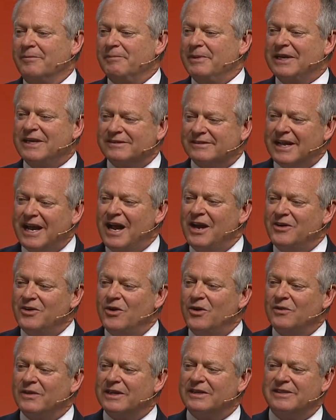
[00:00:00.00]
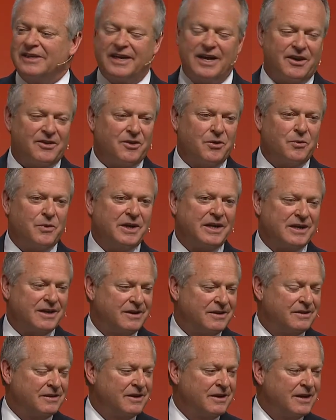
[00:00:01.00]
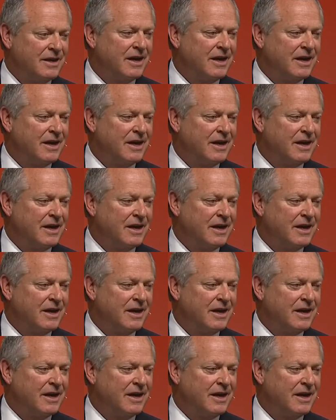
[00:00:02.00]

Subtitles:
because I know that together we can